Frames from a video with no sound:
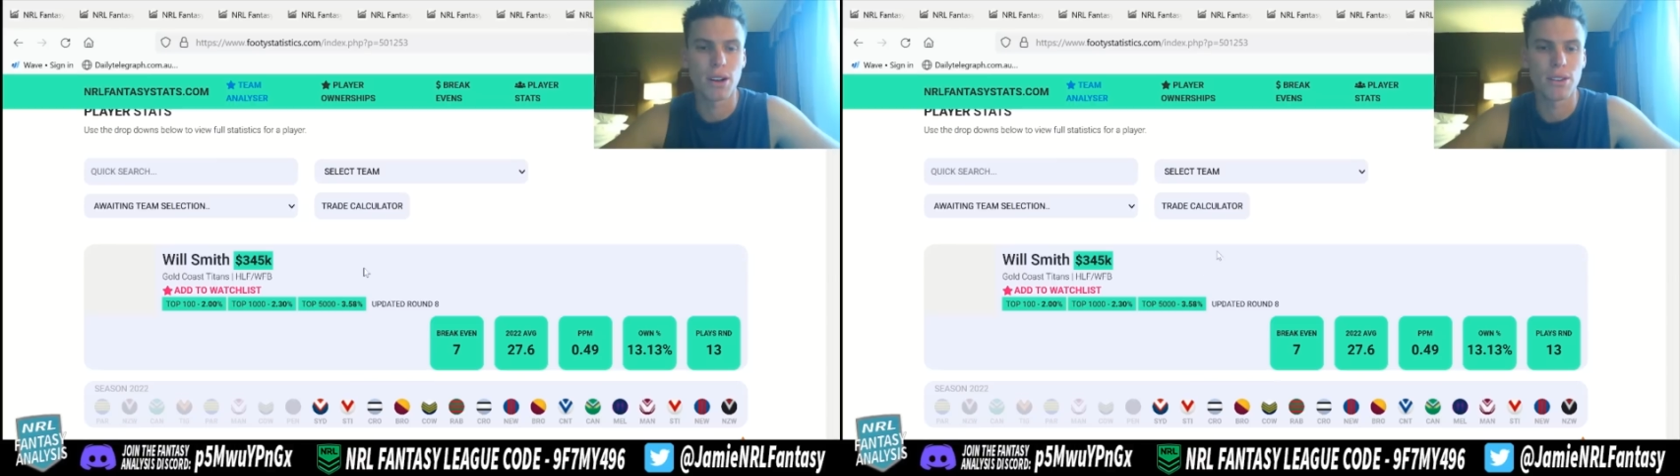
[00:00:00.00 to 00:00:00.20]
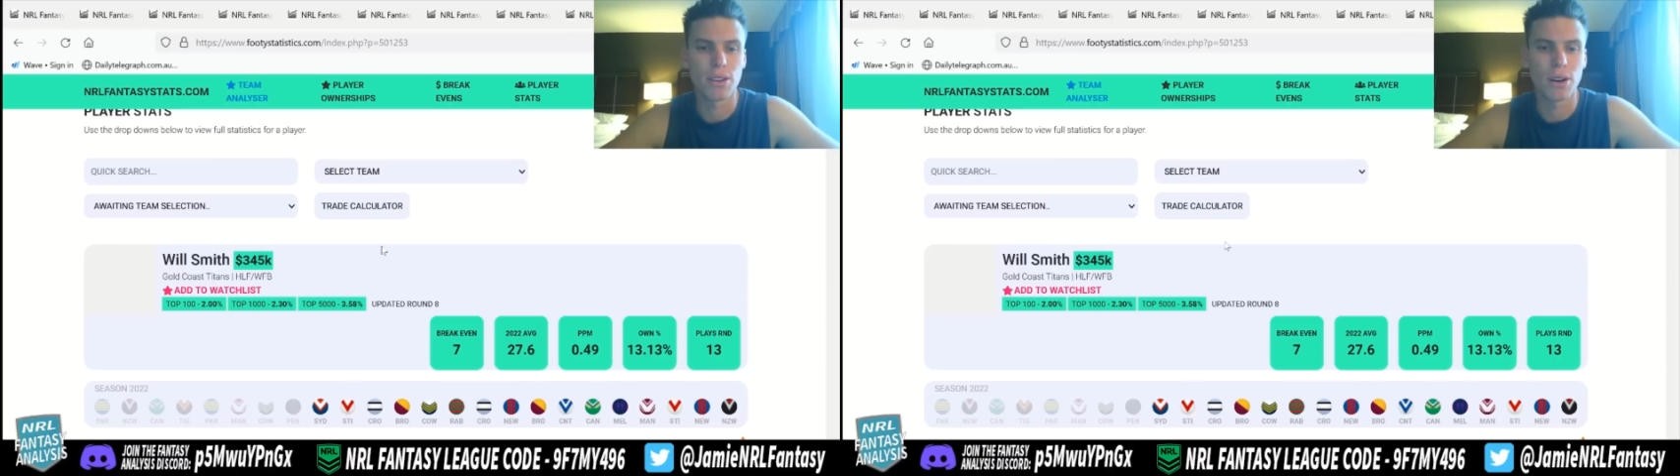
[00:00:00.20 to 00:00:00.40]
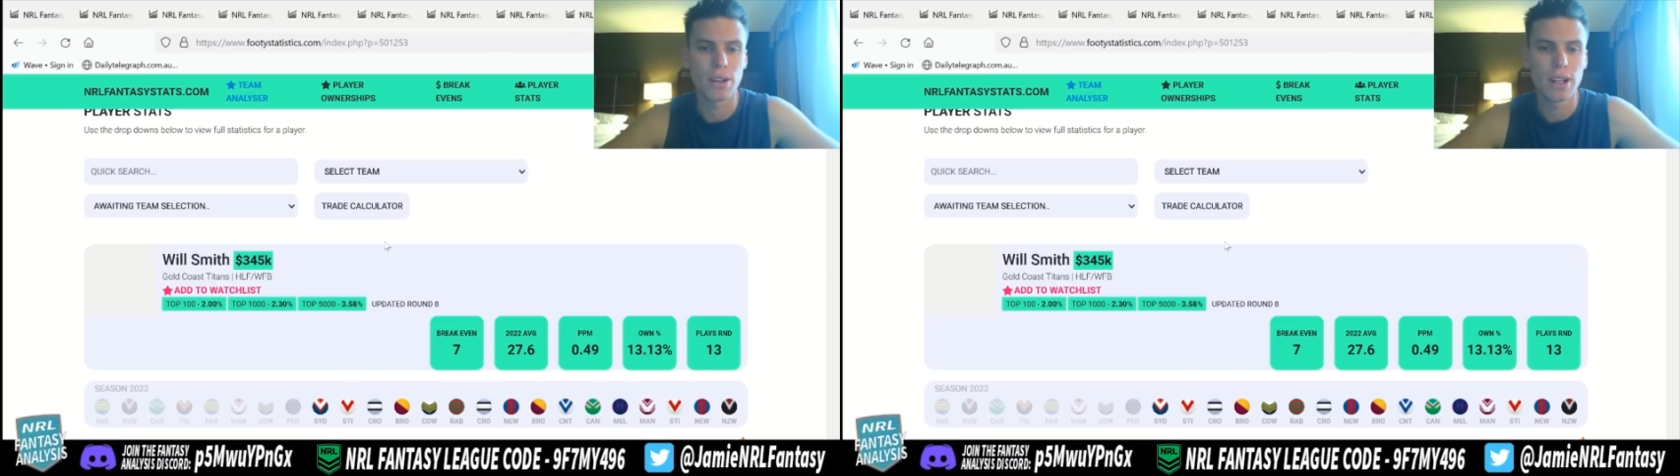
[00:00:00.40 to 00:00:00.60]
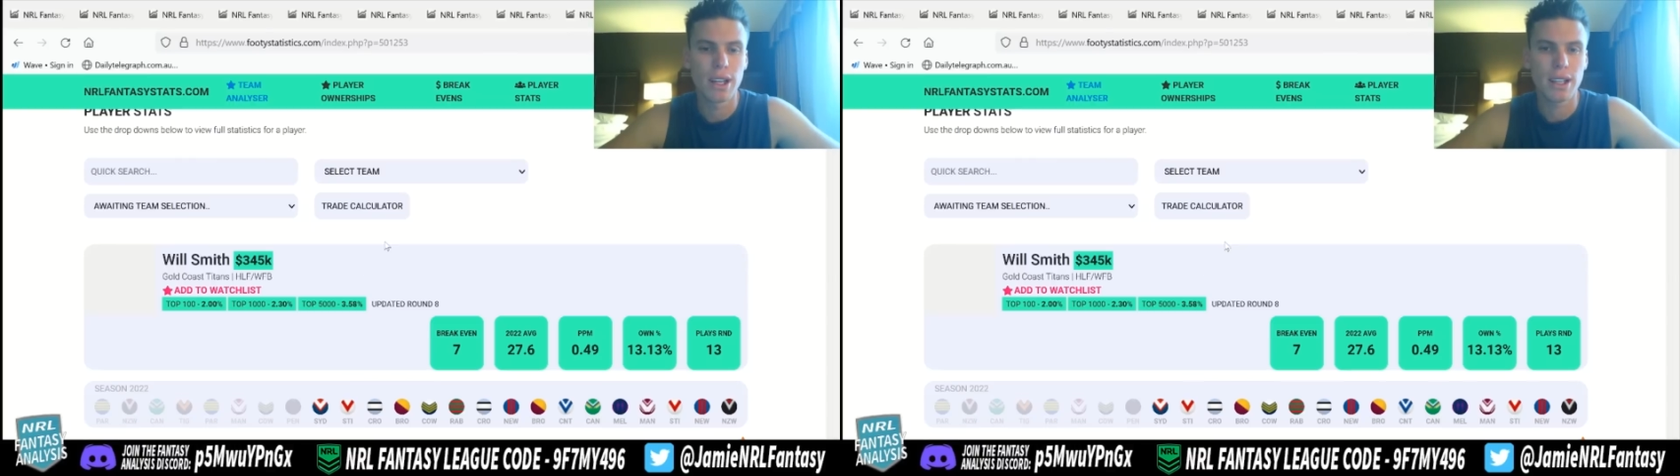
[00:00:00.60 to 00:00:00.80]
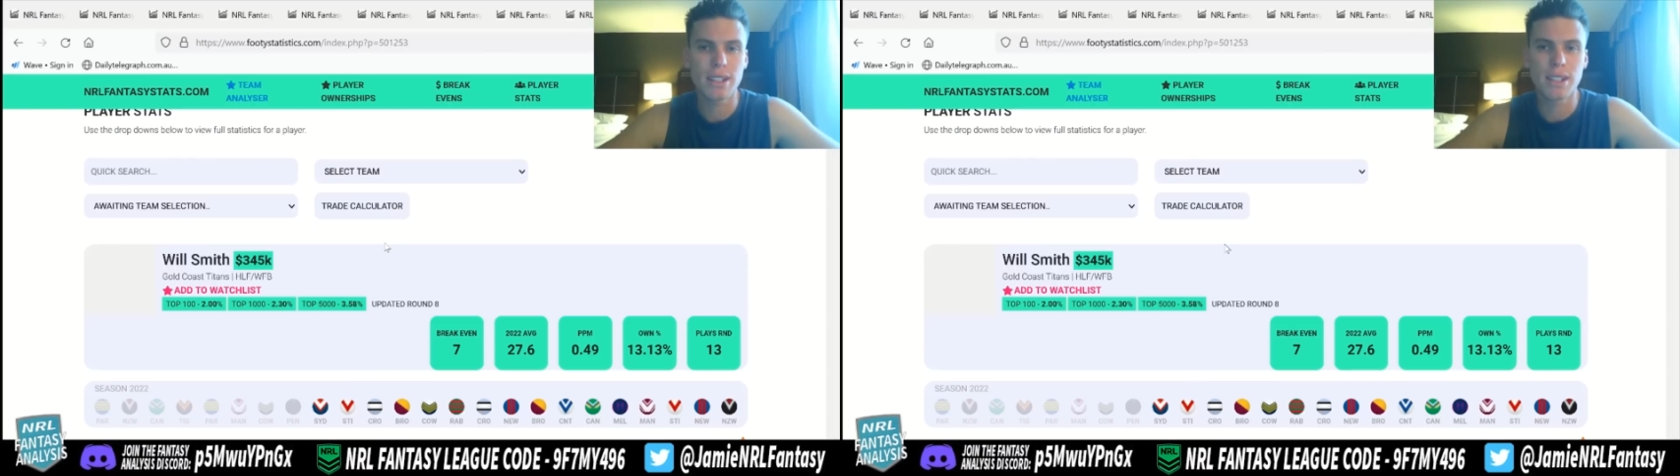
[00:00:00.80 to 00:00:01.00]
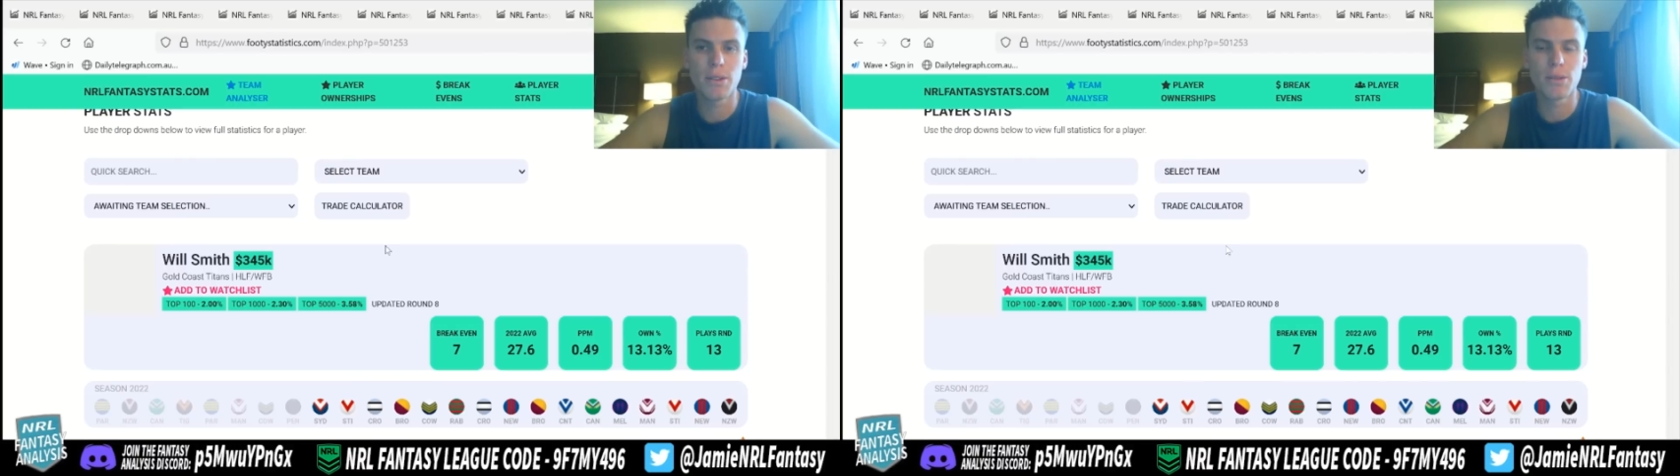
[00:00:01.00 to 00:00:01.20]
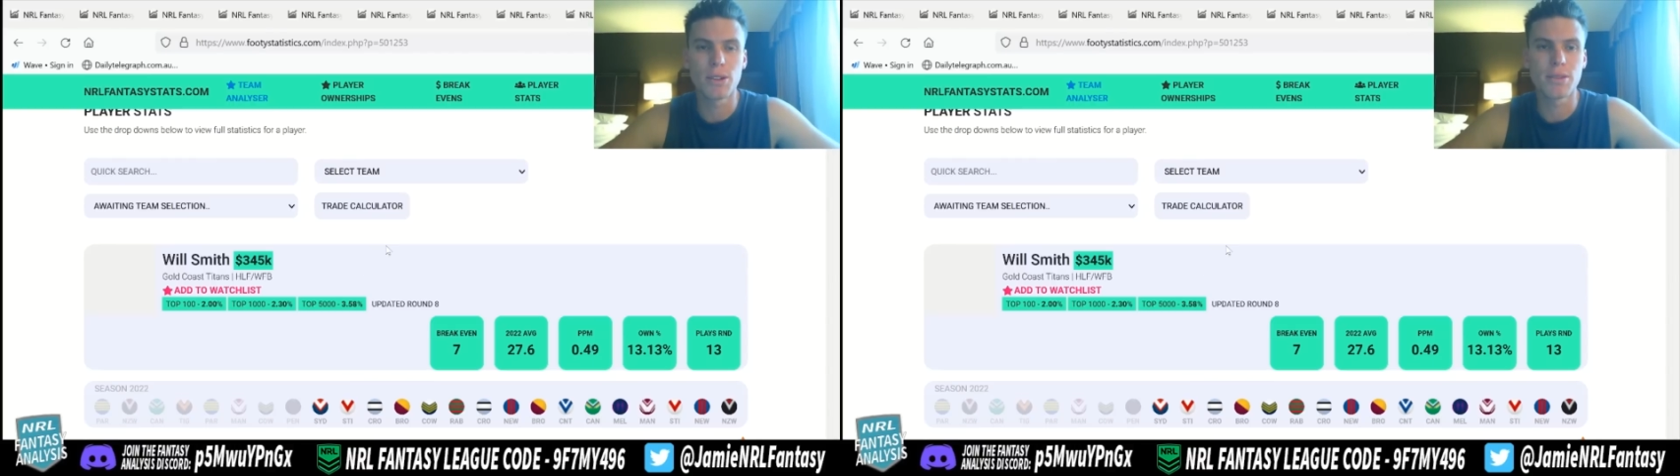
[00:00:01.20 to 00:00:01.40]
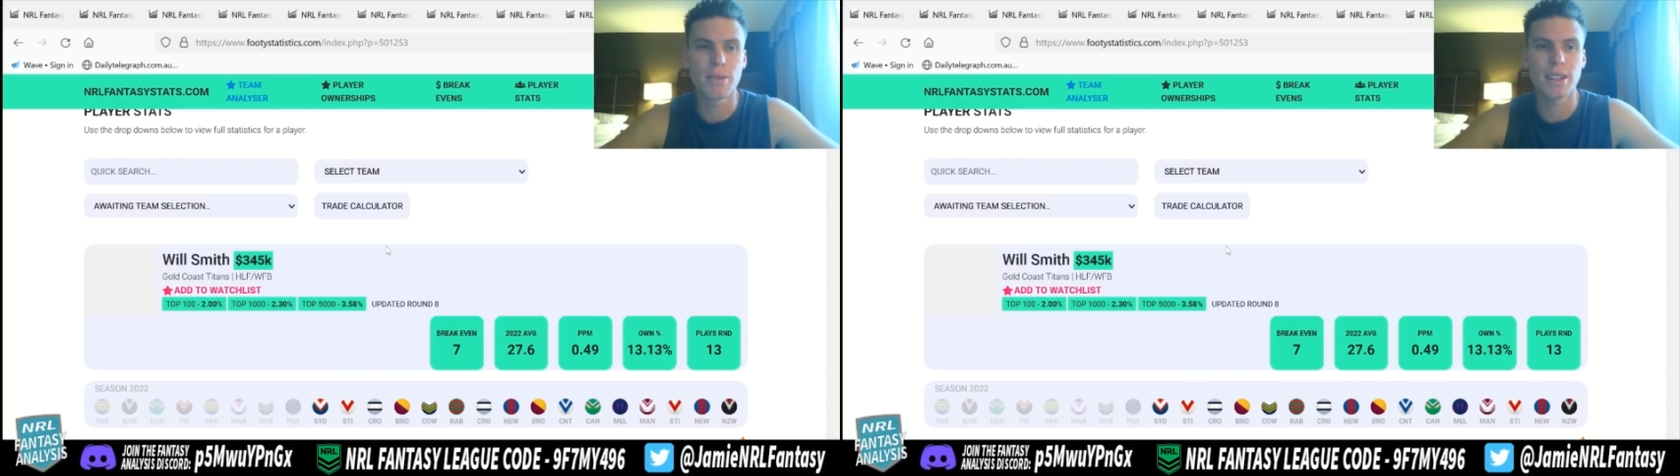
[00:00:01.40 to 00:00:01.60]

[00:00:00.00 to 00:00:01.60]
So that's it with Will Smith.